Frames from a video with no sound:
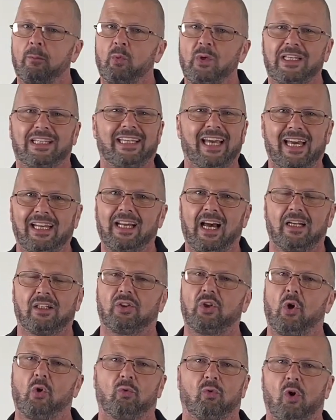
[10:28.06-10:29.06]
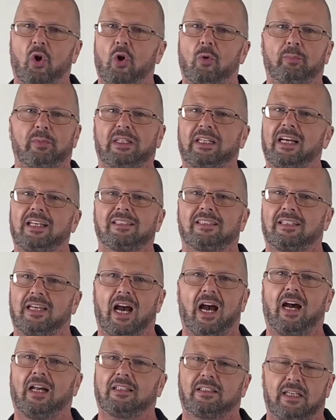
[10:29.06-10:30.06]
we cannot go wrong because
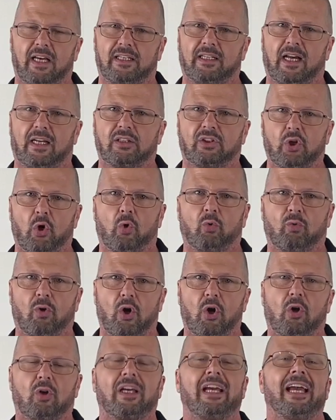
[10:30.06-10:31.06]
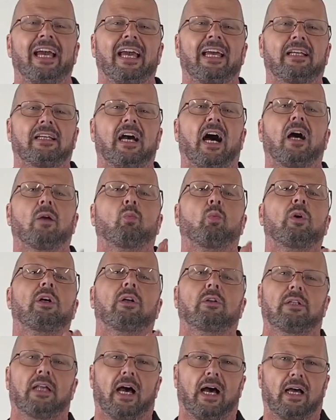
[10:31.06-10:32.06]
God cannot go wrong and God
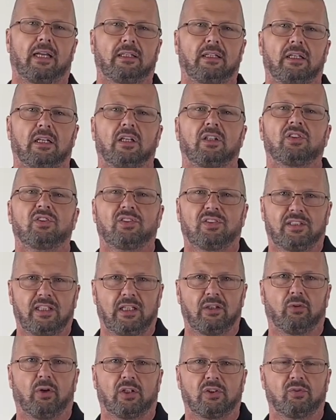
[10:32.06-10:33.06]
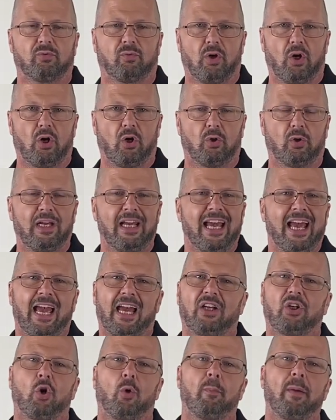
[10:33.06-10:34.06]
will not steer us wrong.
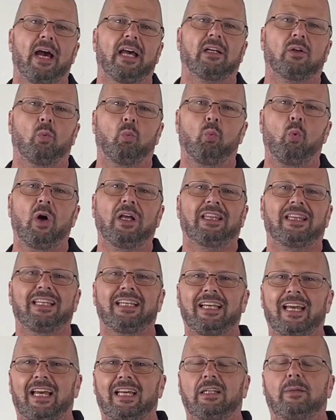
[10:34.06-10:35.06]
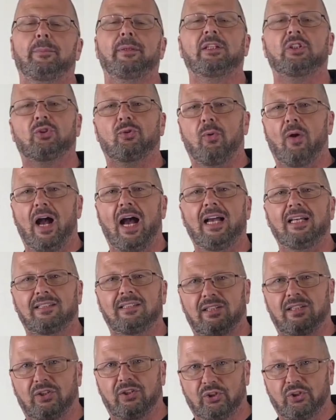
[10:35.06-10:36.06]
And no matter what the enemy tries
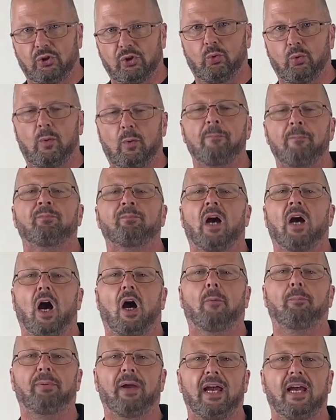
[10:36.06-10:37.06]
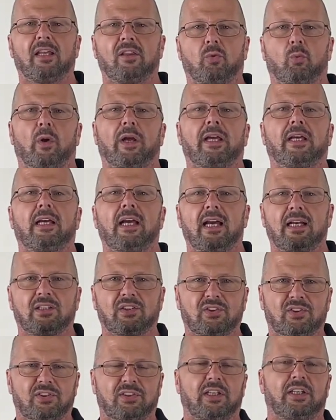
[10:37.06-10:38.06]
to do, our pathway
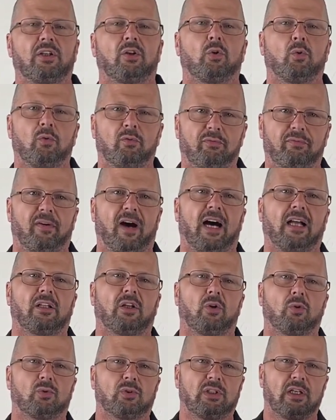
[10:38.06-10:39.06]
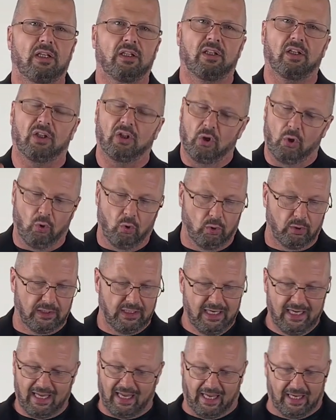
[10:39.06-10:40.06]
still follows the Lord.
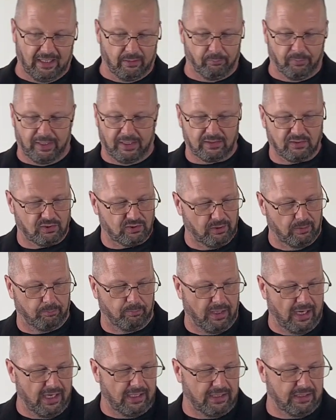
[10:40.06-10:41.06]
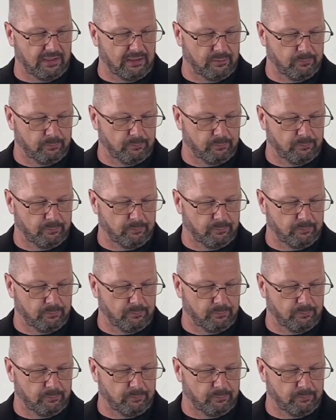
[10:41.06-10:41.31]
Amen, somebody.